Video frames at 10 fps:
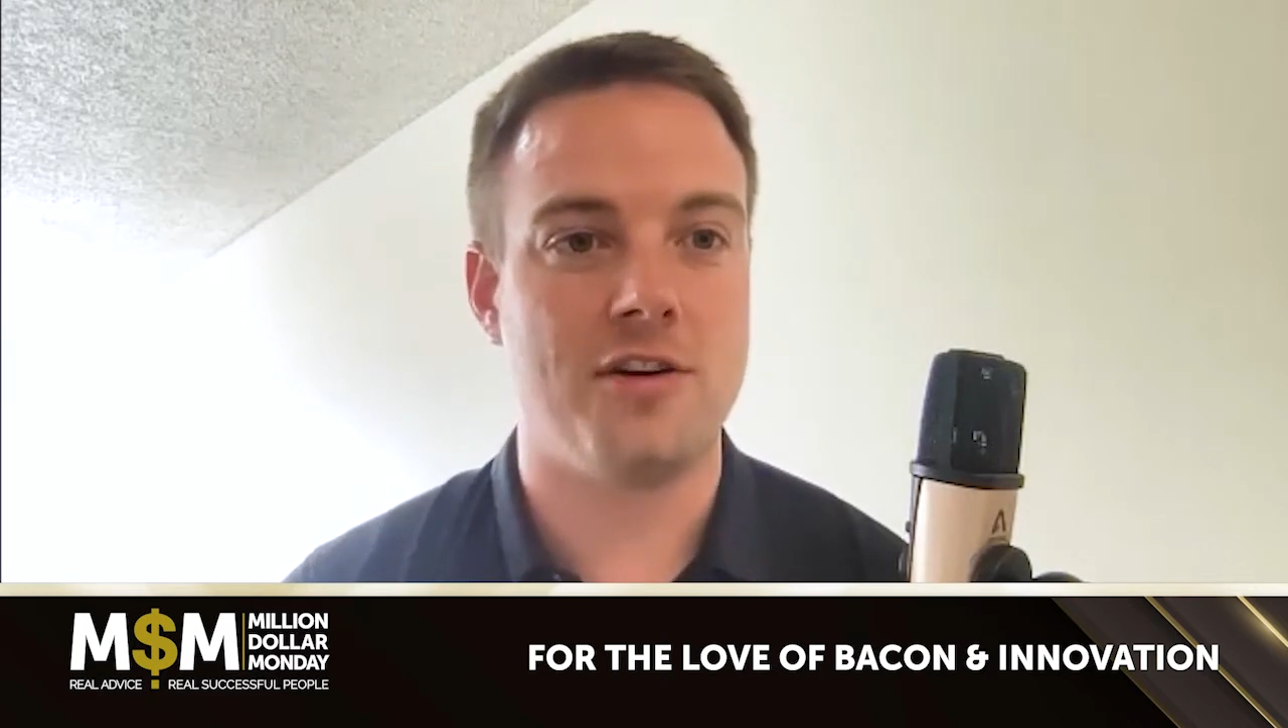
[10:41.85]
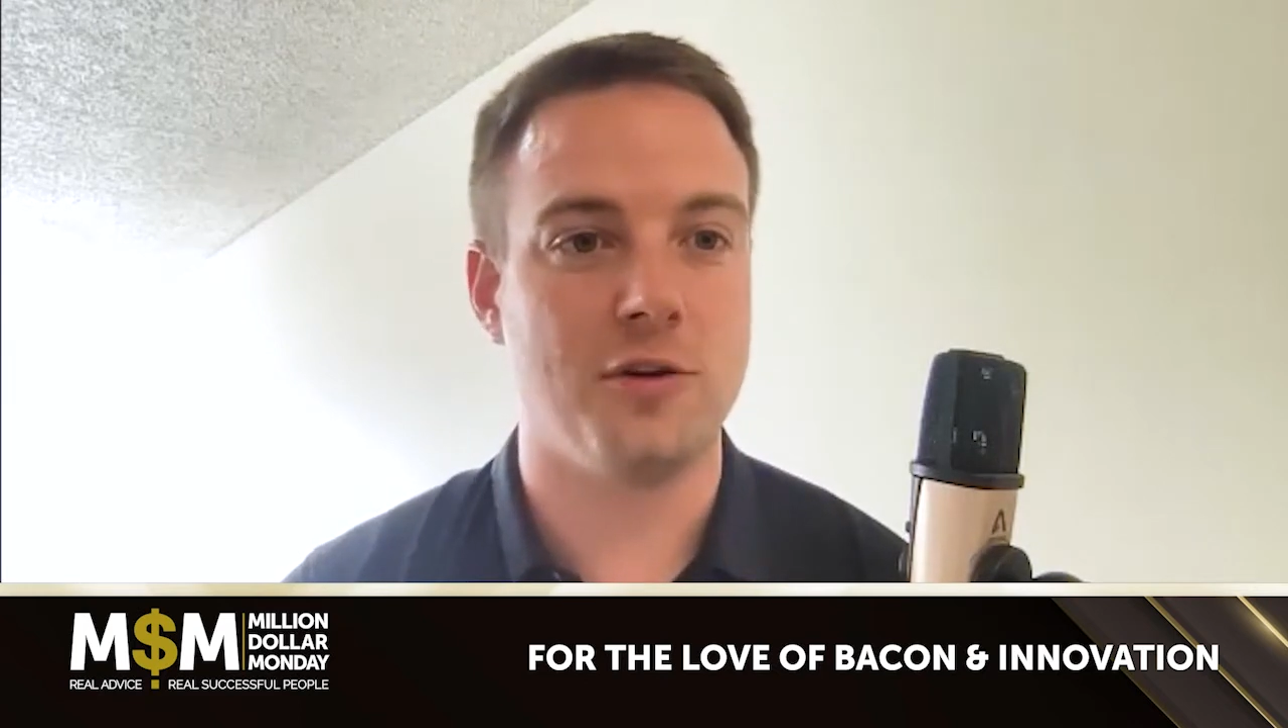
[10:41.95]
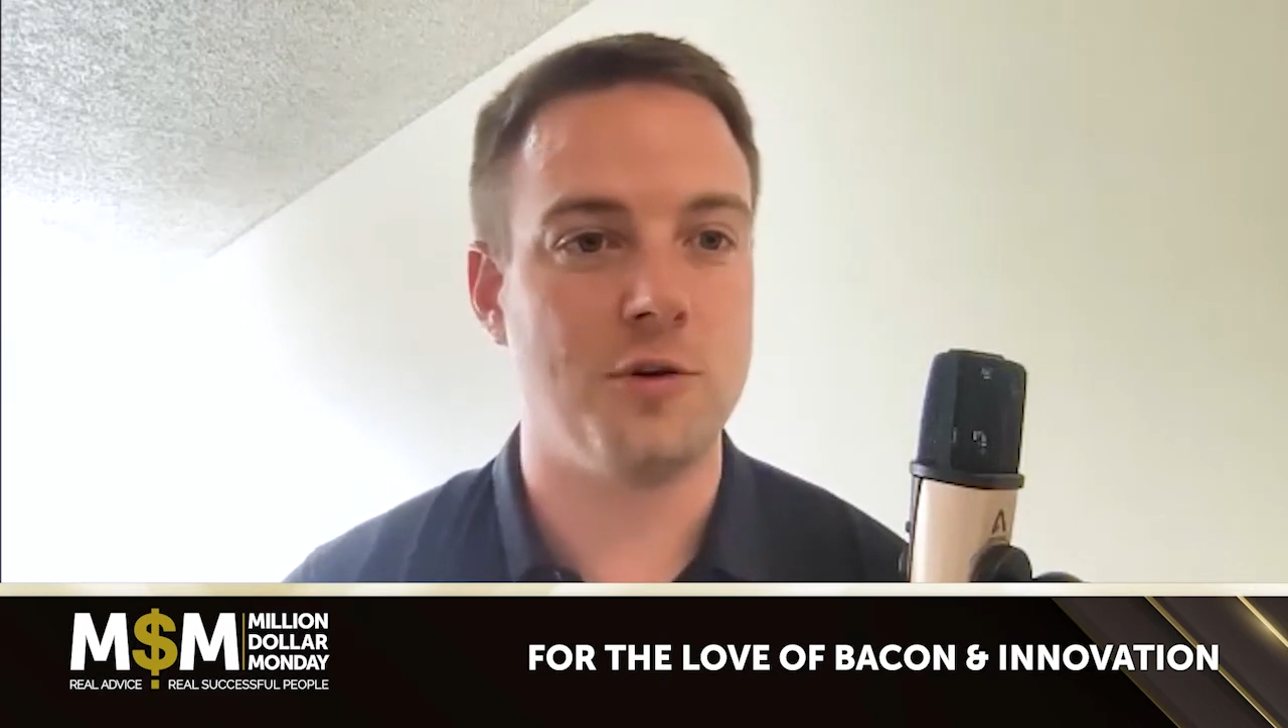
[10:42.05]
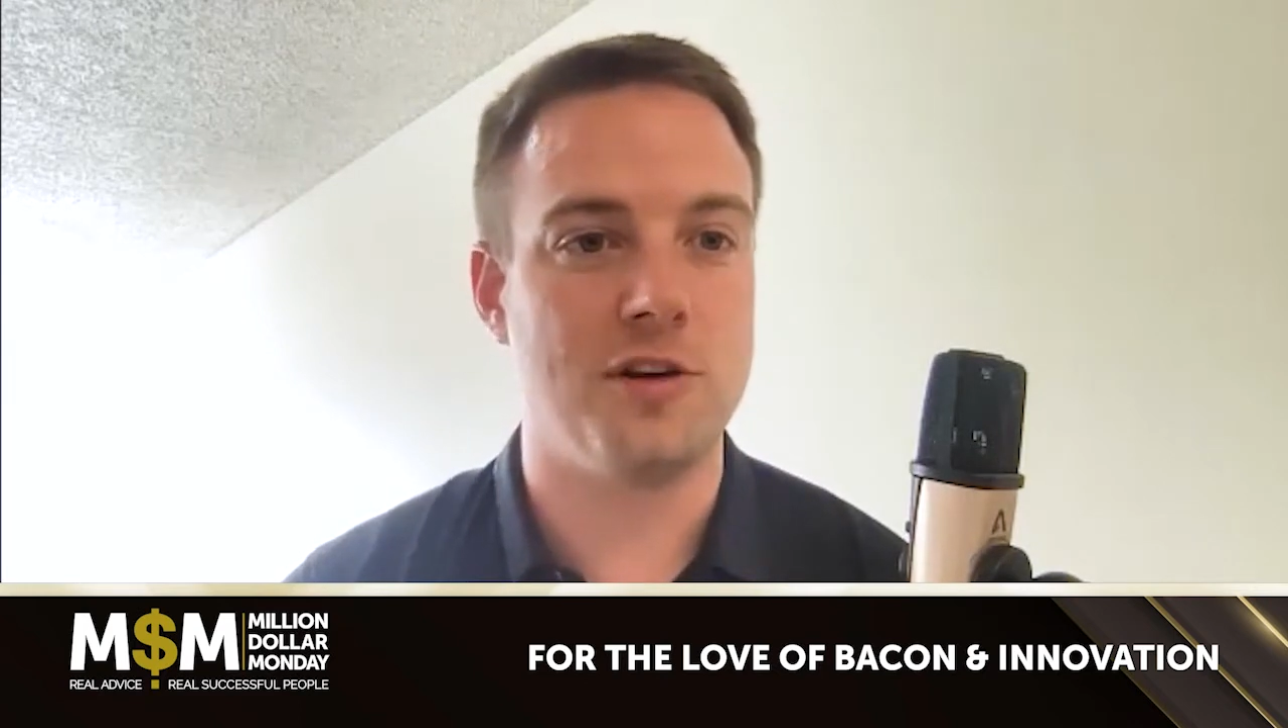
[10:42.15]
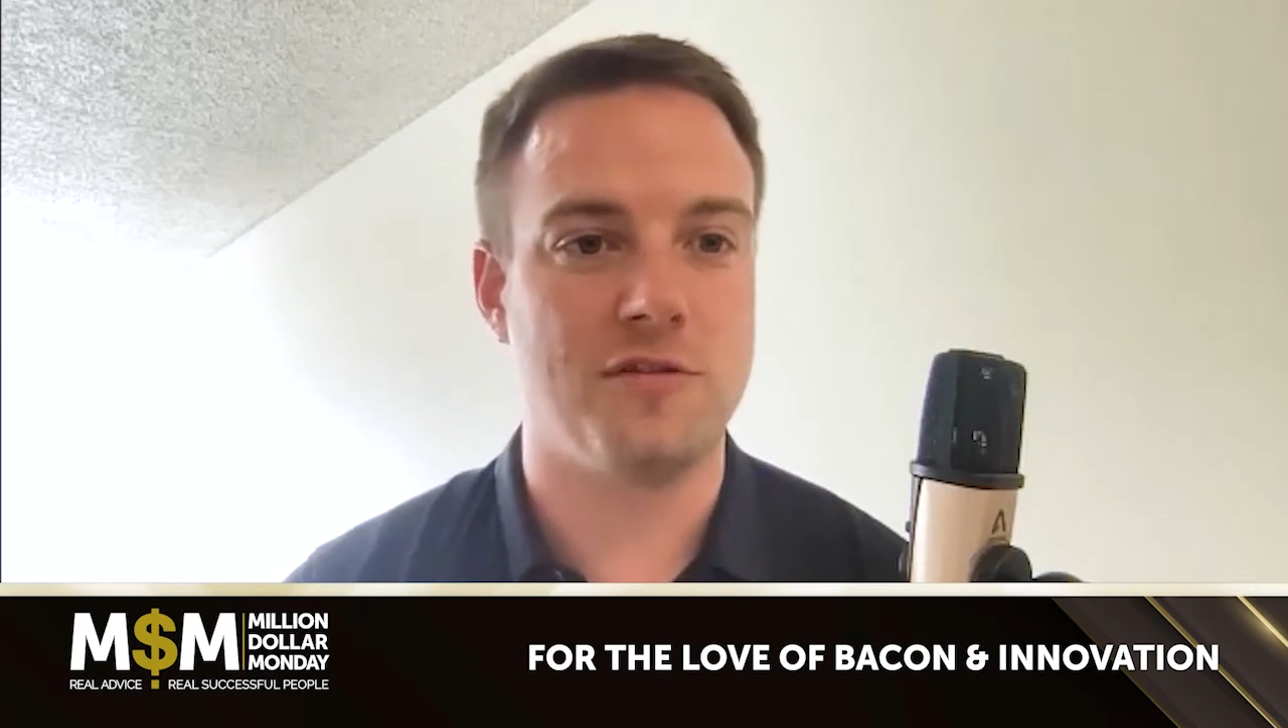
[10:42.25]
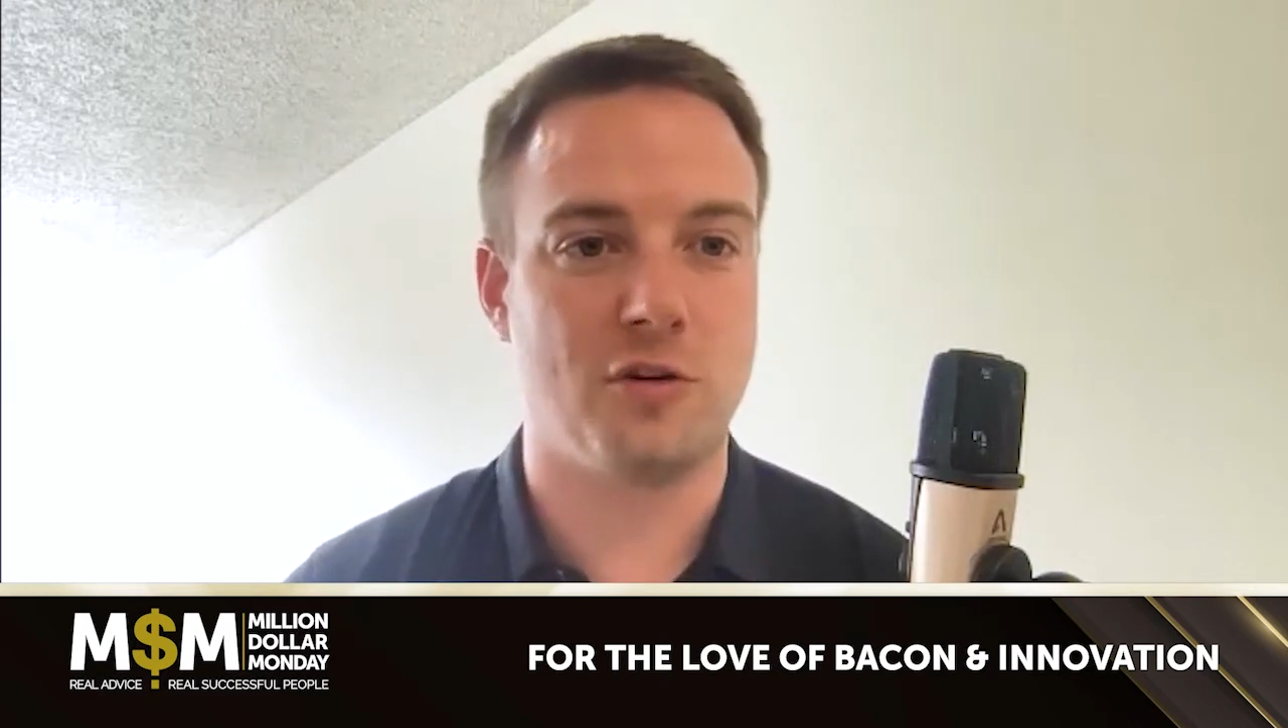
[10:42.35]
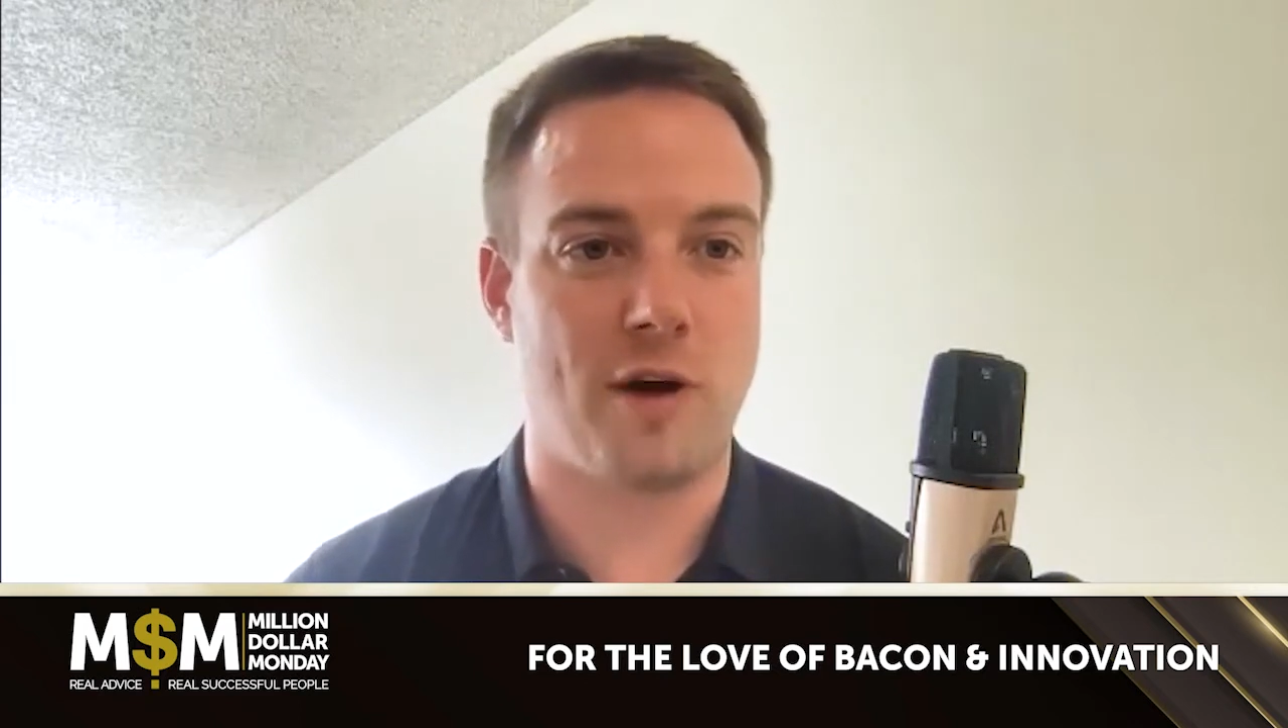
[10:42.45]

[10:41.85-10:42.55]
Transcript: dilutive